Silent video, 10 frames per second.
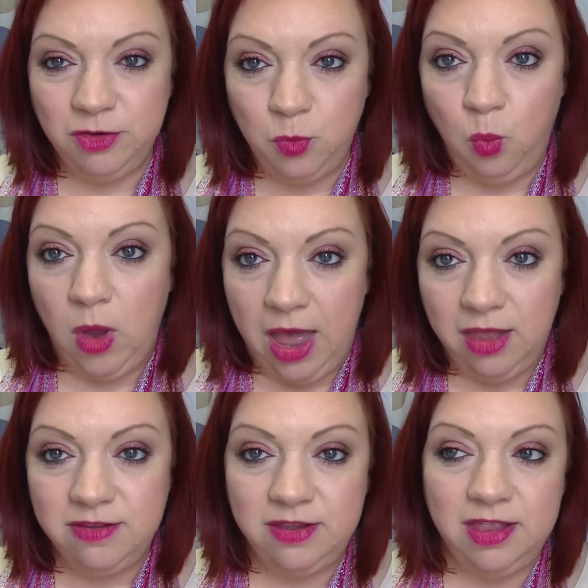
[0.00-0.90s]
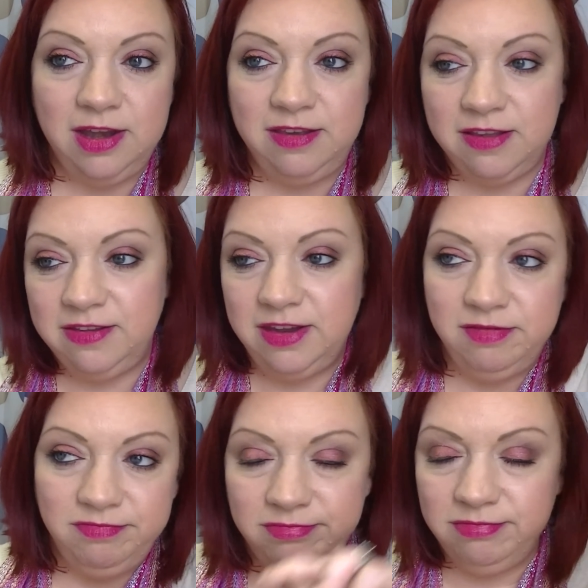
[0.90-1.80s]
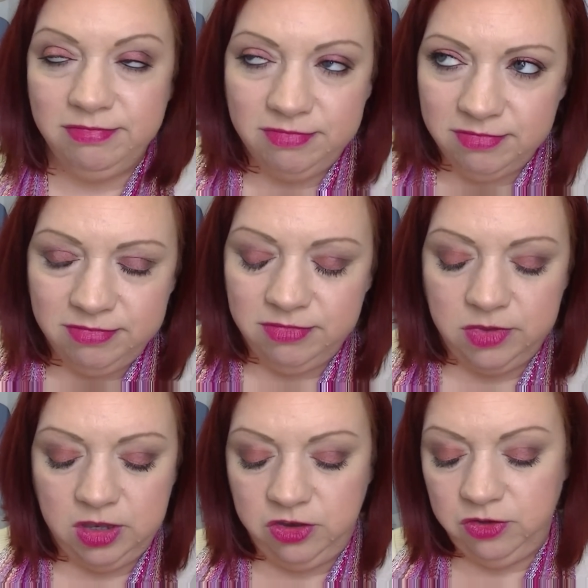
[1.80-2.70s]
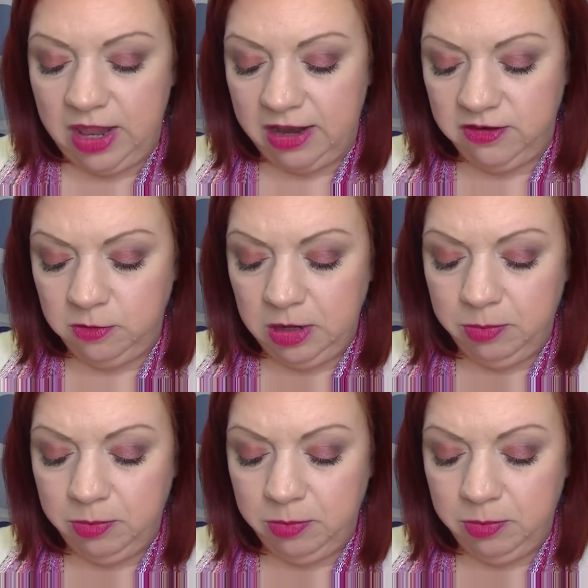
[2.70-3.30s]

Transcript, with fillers: well so that it doesn't do that to me.